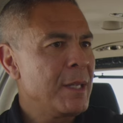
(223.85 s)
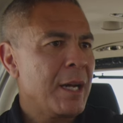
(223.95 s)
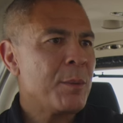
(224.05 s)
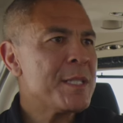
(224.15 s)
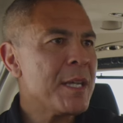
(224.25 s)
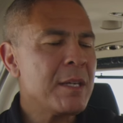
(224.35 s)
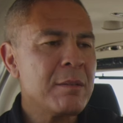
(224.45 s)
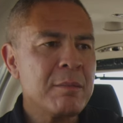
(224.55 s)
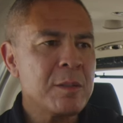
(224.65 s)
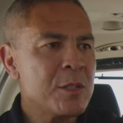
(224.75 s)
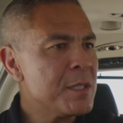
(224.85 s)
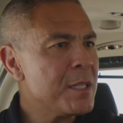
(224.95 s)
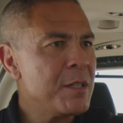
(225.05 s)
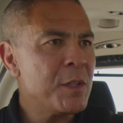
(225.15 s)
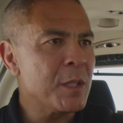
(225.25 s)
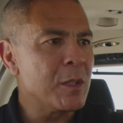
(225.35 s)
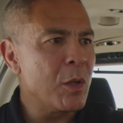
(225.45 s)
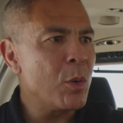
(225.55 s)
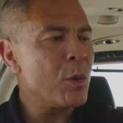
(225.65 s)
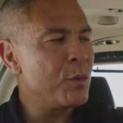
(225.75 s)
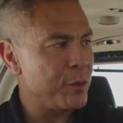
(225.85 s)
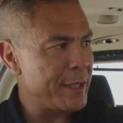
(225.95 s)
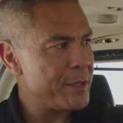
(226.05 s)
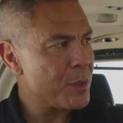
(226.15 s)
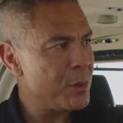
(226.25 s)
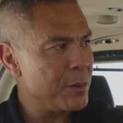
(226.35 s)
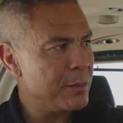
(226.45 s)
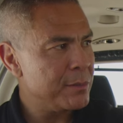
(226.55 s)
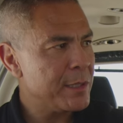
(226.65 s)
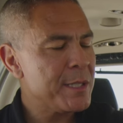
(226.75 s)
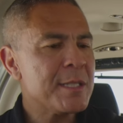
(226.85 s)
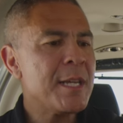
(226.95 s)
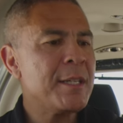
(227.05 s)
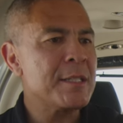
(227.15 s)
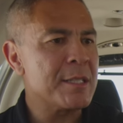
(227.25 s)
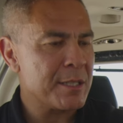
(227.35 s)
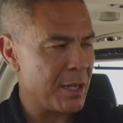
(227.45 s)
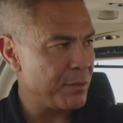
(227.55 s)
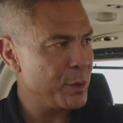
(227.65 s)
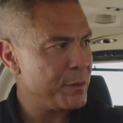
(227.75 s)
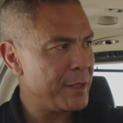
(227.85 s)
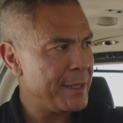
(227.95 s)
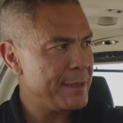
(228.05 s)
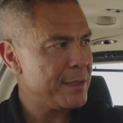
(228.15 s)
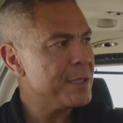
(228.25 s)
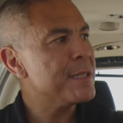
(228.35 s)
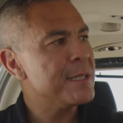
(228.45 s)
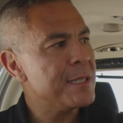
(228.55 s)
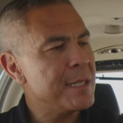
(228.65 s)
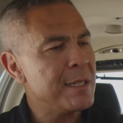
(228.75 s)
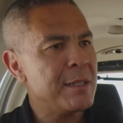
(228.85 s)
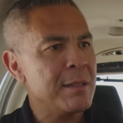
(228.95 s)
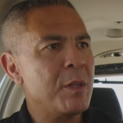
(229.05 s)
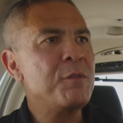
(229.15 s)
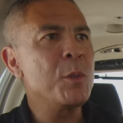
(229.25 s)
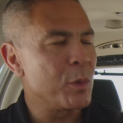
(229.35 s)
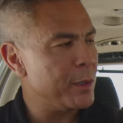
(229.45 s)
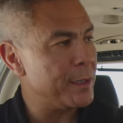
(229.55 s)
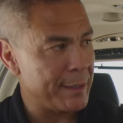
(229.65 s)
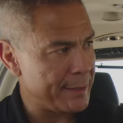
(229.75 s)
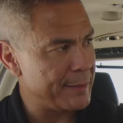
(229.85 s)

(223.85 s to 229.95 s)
I would say just even the local flight school, just take a discovery flight just to see if you really like